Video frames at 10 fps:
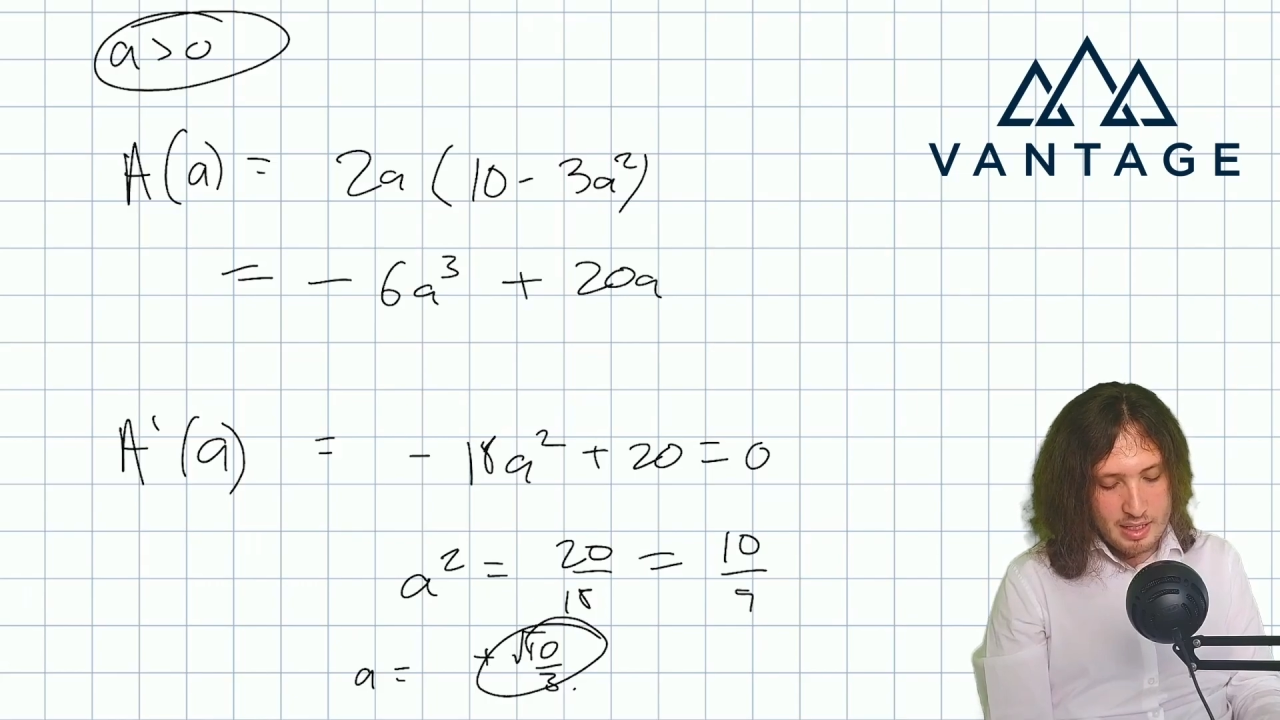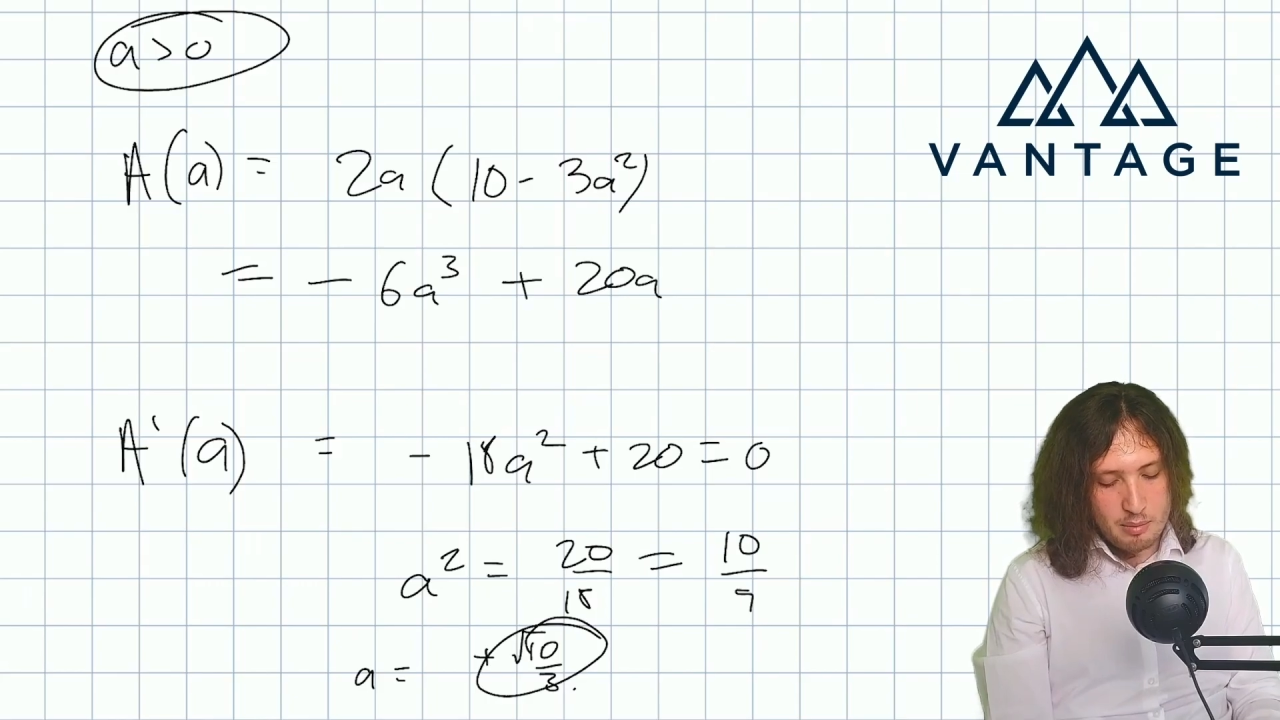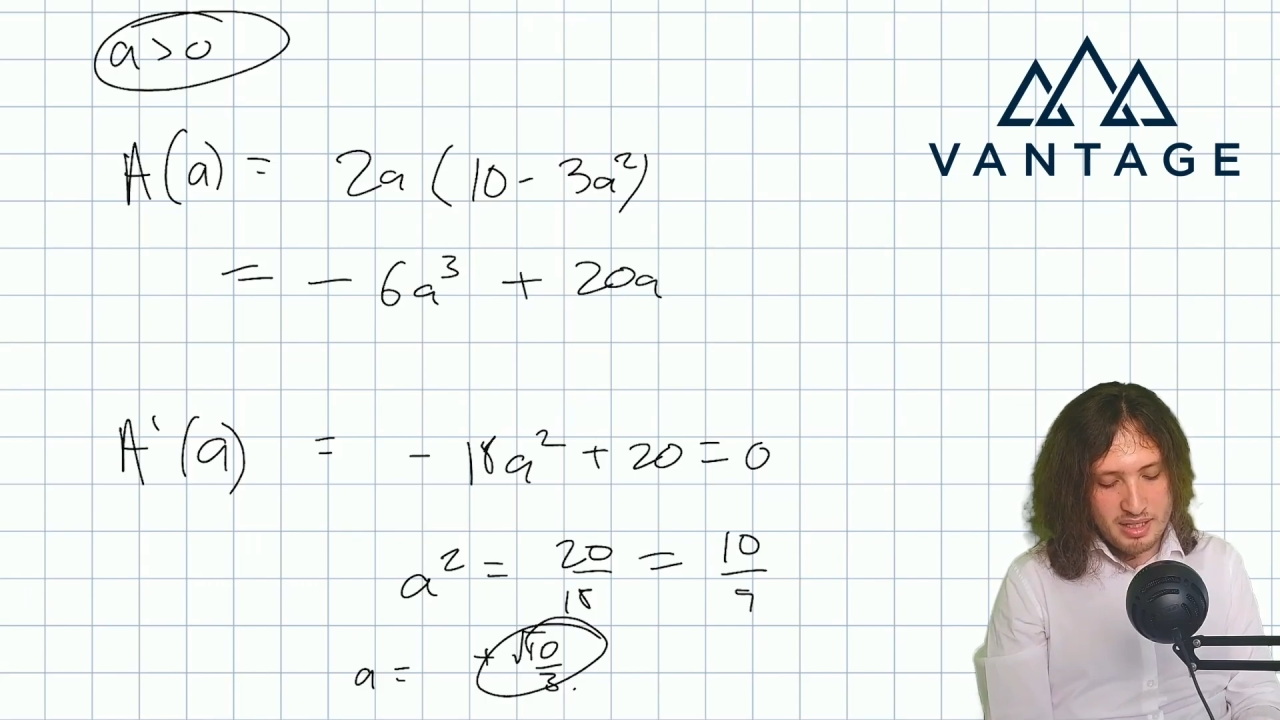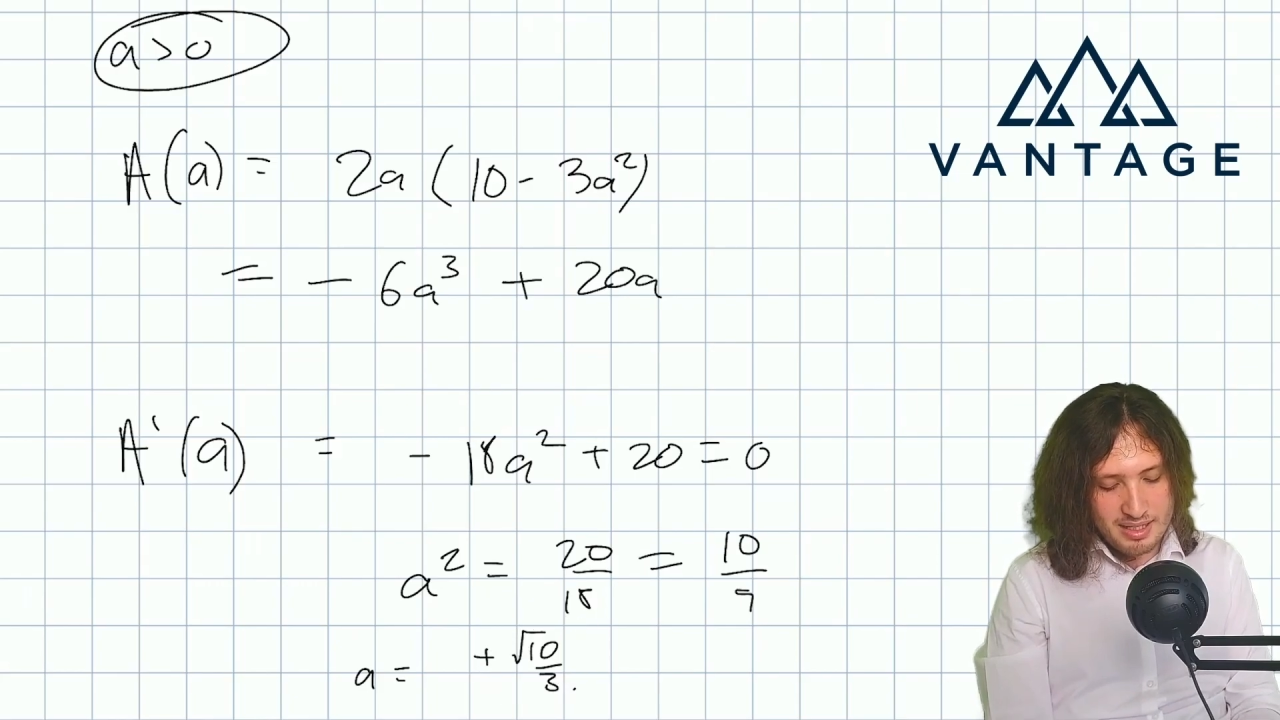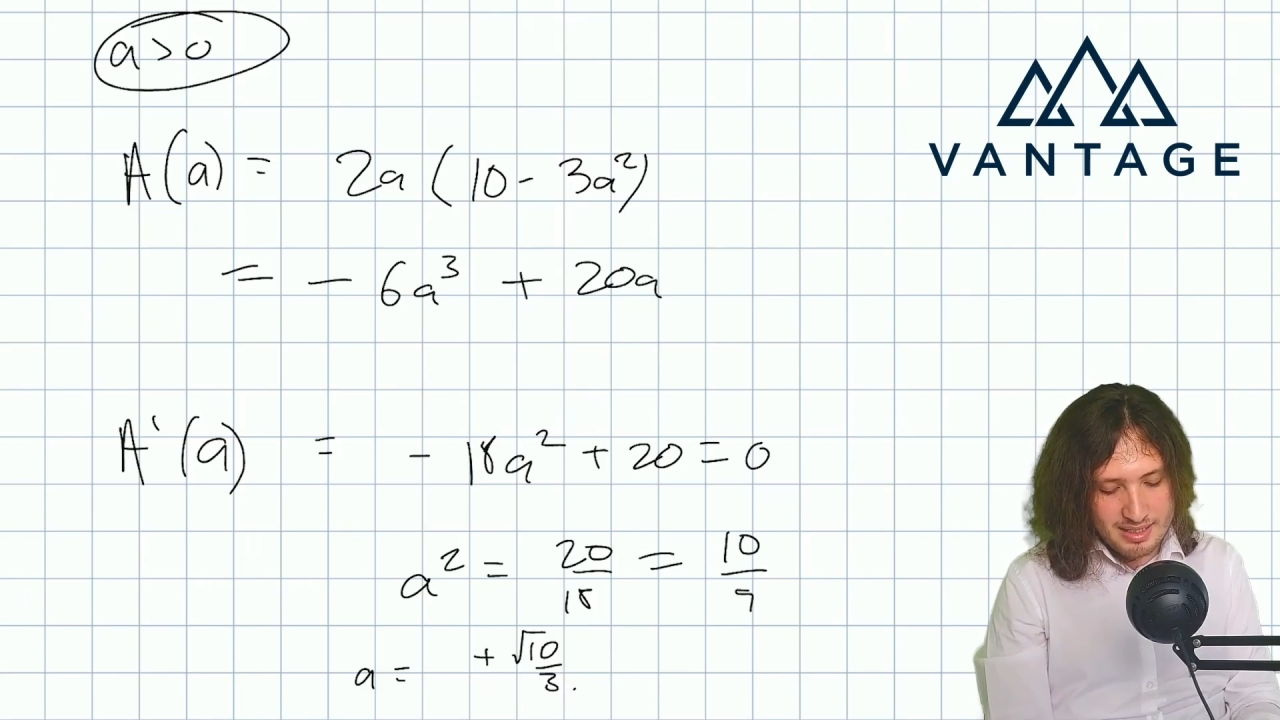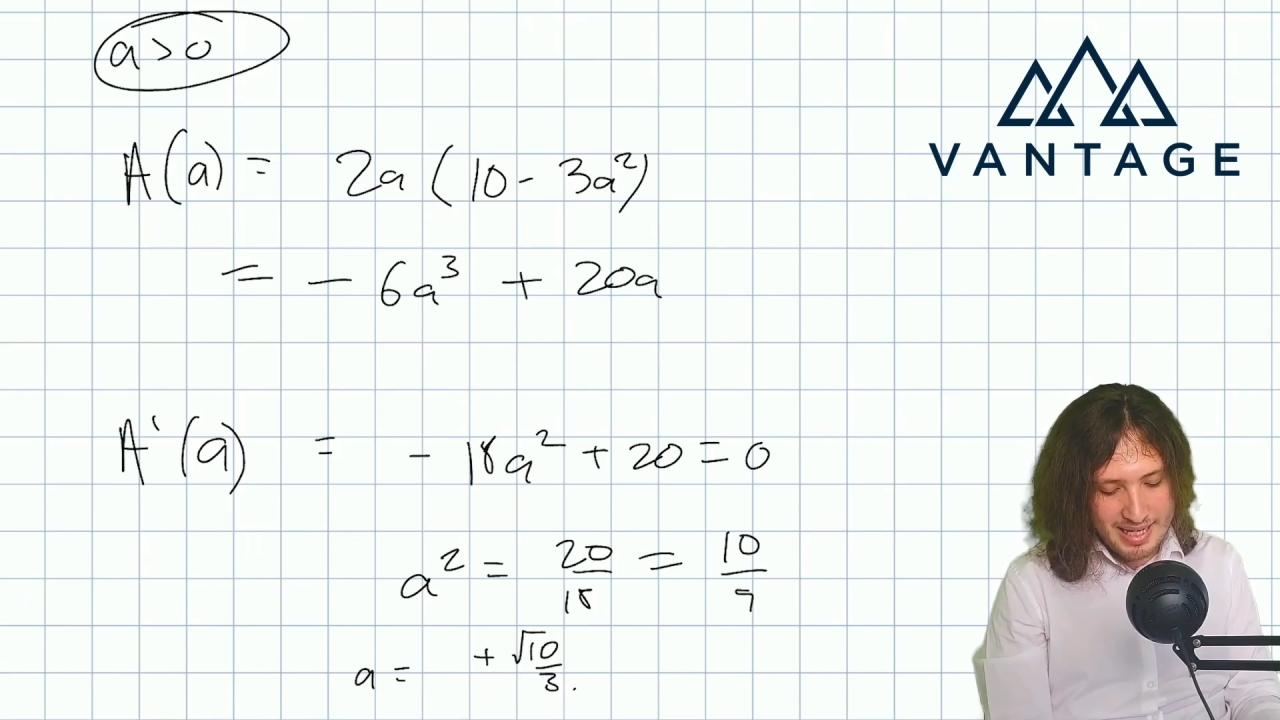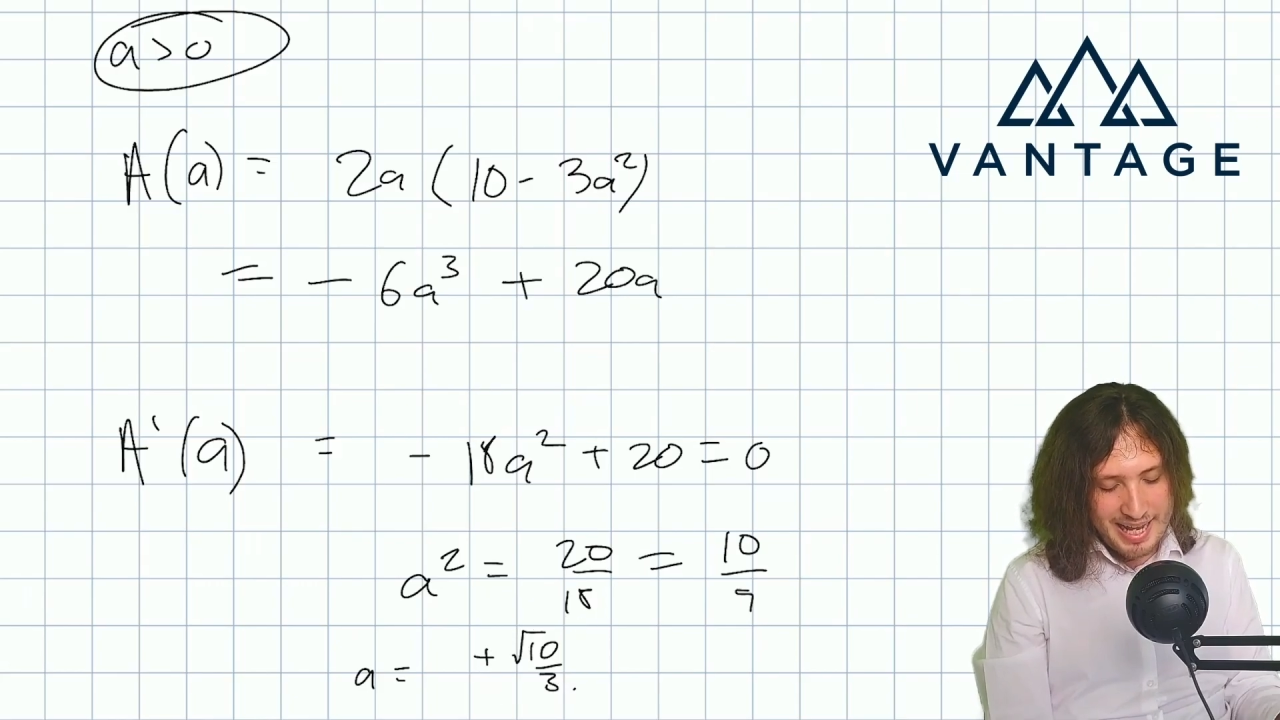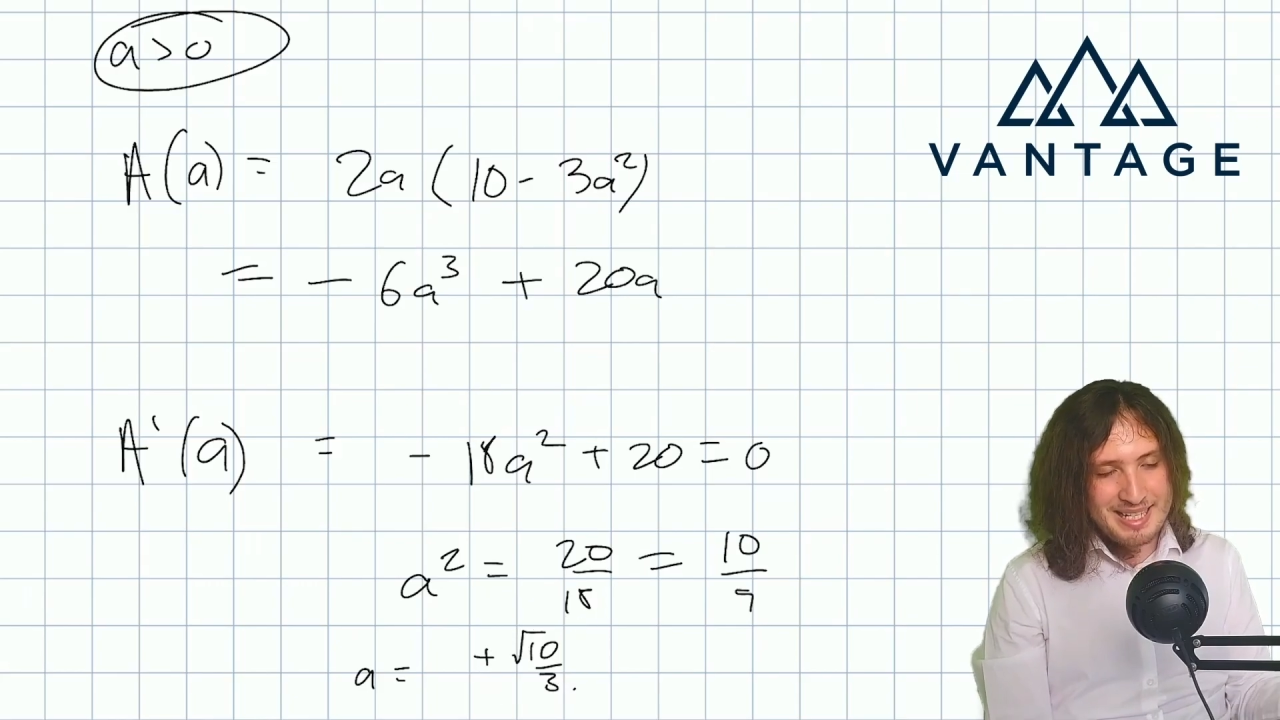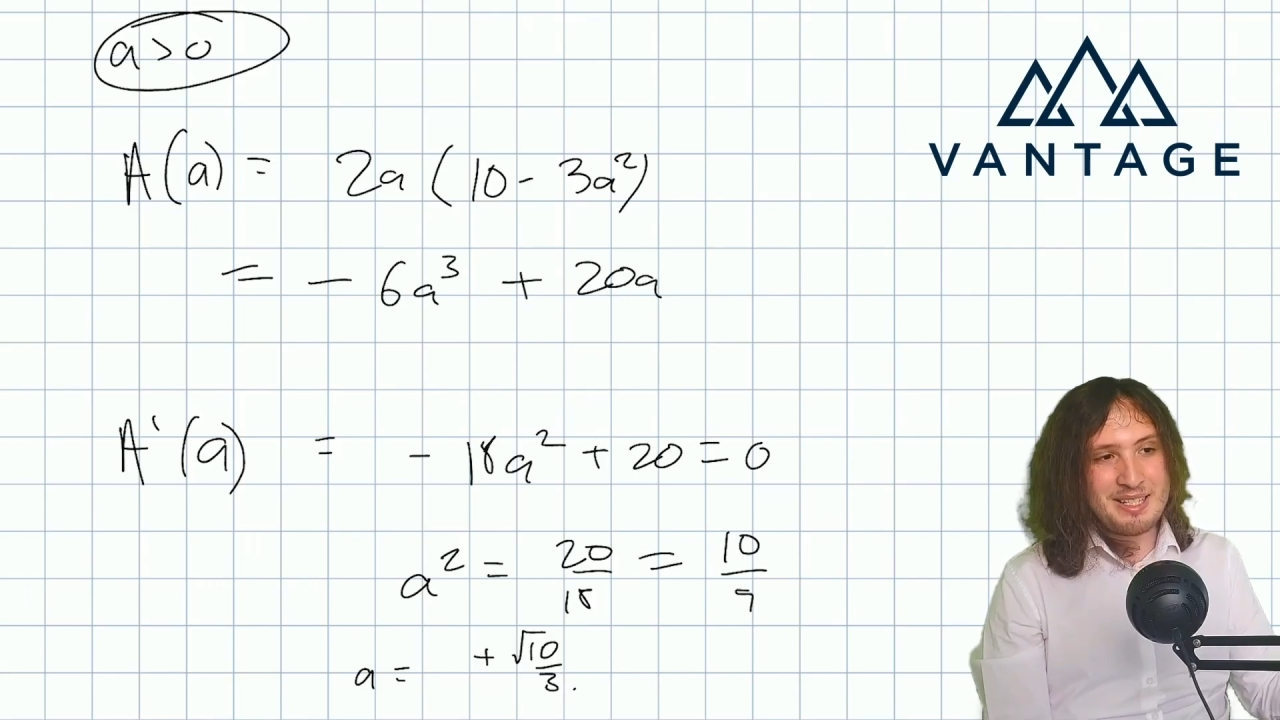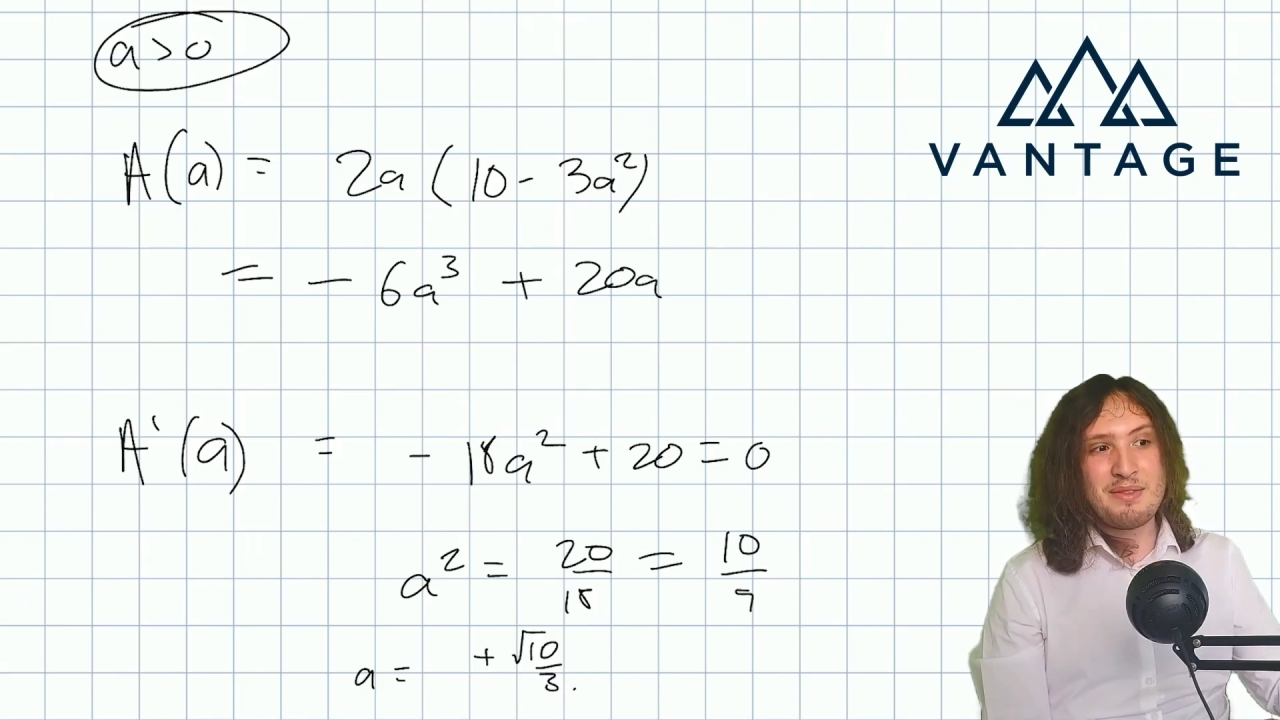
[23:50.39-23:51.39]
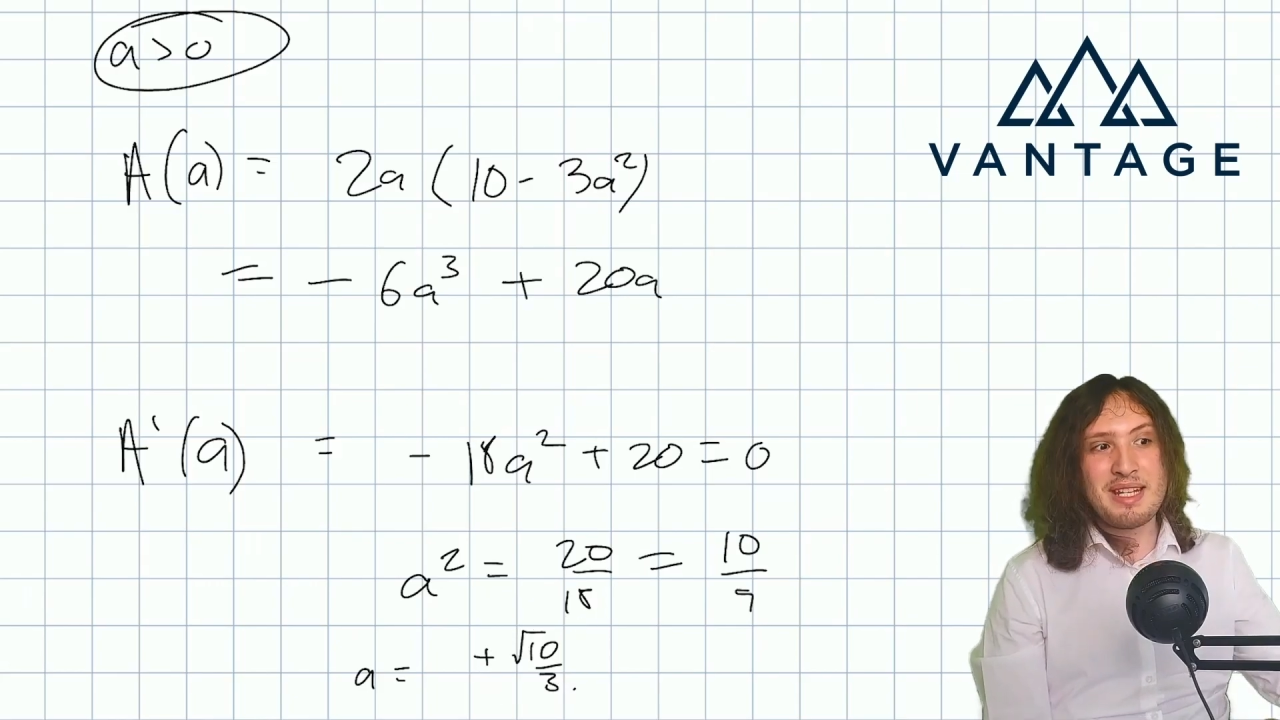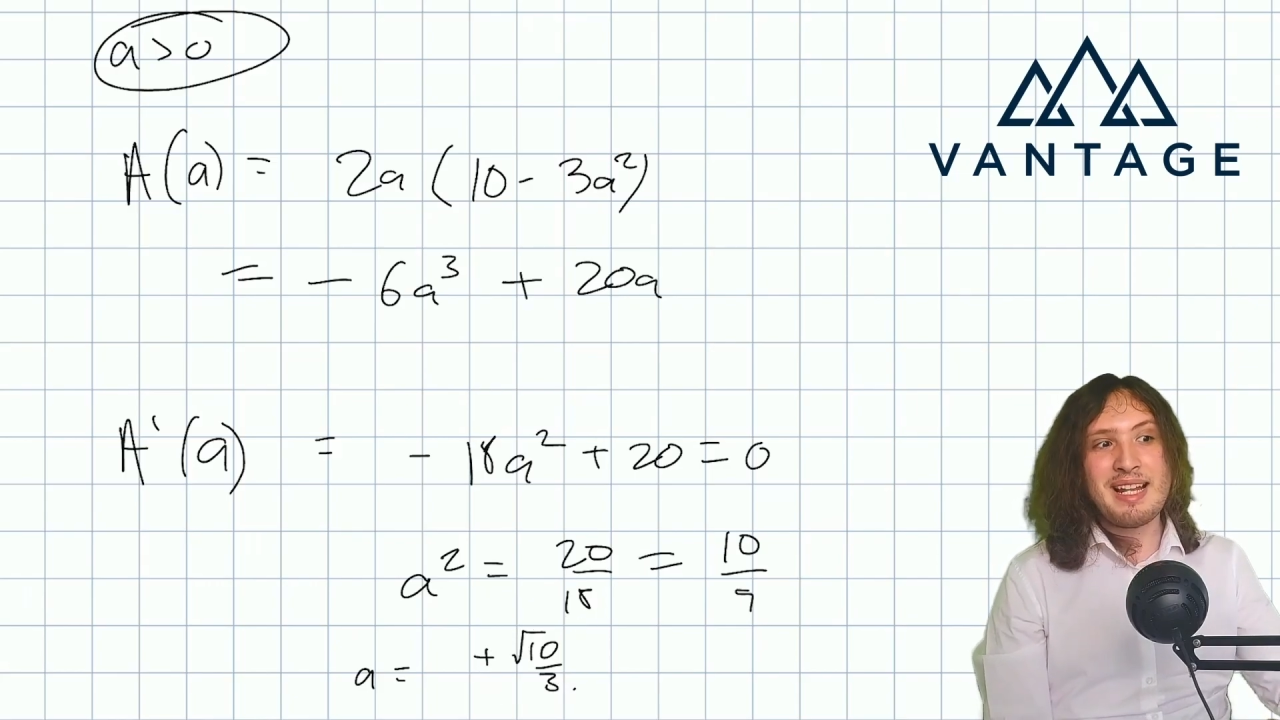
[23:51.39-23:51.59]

because the ends of the